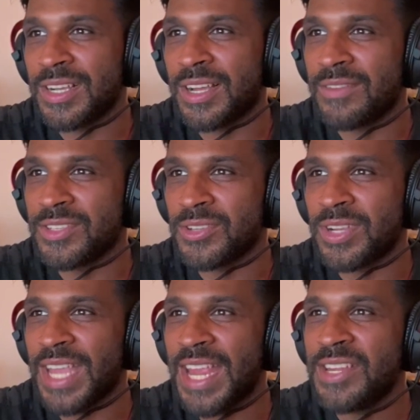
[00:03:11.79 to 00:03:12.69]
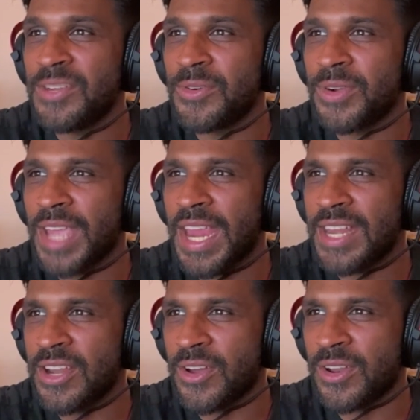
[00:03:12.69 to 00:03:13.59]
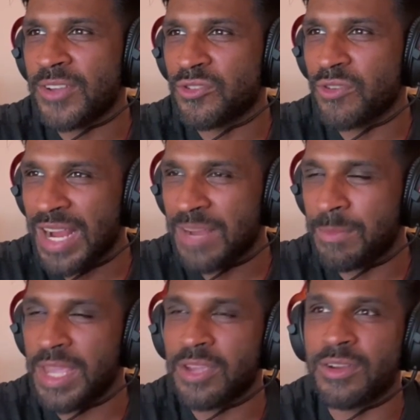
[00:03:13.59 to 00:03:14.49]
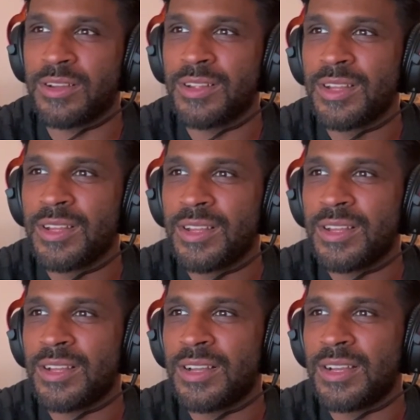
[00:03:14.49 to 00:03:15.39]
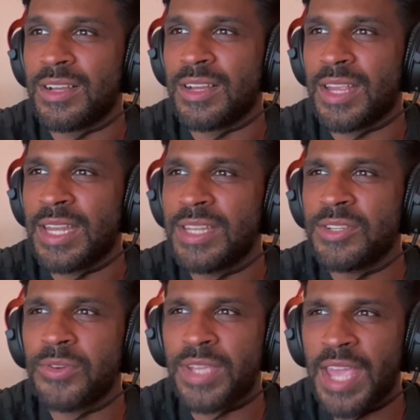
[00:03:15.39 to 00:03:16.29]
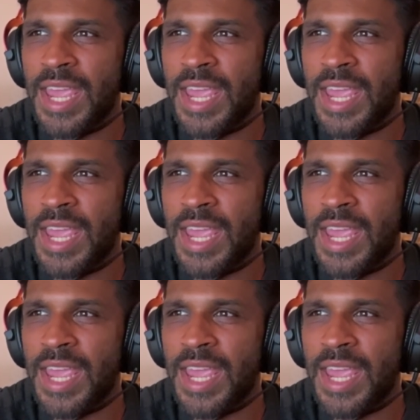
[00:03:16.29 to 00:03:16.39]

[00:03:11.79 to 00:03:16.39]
cover song Indoor K-Nada Track Maker. I don't know